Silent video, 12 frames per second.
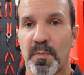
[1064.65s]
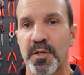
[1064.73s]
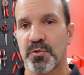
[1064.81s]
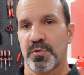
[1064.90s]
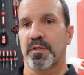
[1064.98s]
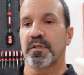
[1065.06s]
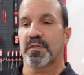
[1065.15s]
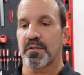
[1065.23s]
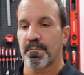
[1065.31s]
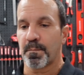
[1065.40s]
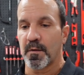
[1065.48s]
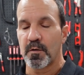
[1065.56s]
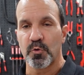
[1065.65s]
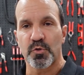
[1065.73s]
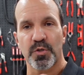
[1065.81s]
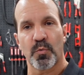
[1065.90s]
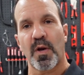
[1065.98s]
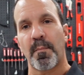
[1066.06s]
mention is, you know,
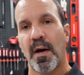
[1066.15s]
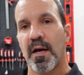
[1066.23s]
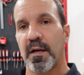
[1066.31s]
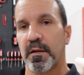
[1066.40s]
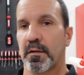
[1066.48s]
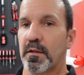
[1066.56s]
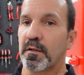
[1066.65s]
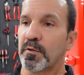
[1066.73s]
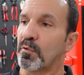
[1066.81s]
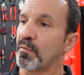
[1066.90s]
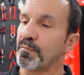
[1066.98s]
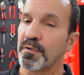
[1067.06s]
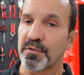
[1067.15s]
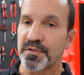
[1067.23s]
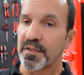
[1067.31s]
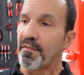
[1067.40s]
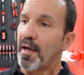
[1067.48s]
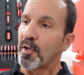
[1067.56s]
usually when I buy a little, you know,
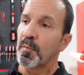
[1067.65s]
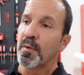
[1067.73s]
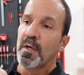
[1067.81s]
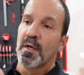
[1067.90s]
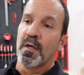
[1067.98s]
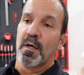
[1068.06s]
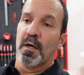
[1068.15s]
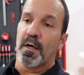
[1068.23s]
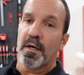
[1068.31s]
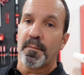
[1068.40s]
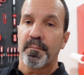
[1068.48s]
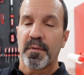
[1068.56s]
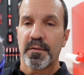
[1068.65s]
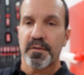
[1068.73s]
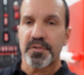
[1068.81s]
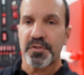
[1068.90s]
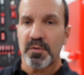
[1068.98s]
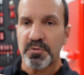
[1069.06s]
stick vacuum,
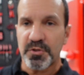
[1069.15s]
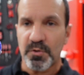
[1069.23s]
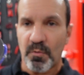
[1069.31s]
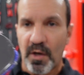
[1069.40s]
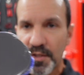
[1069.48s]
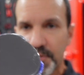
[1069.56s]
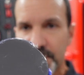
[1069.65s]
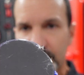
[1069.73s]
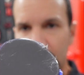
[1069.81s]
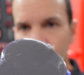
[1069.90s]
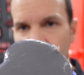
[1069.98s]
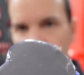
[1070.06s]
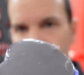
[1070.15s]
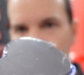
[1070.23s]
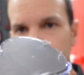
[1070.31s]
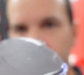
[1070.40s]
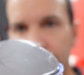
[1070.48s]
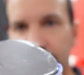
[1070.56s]
there's some scratches. Let me see
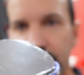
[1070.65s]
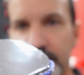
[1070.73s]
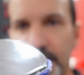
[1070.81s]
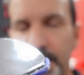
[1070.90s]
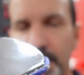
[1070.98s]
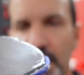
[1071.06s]
if you can see them